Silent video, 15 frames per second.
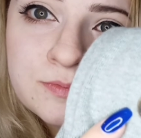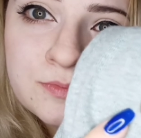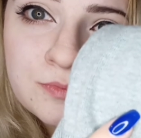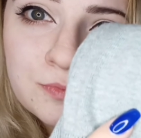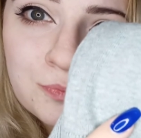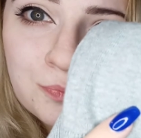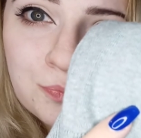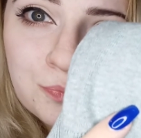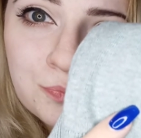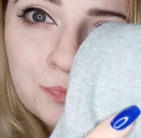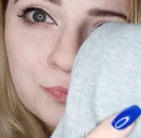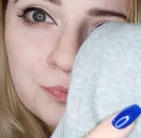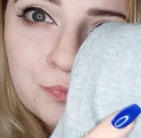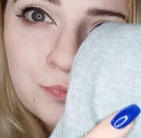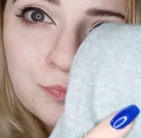
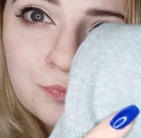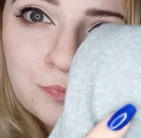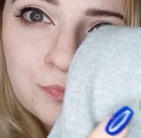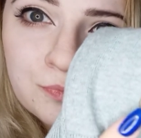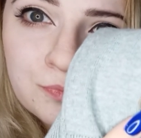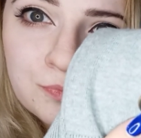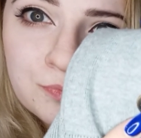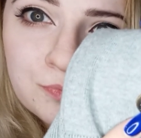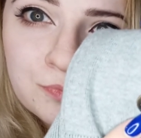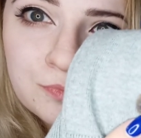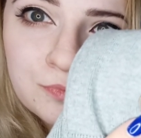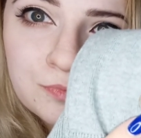No one is speaking in this clip.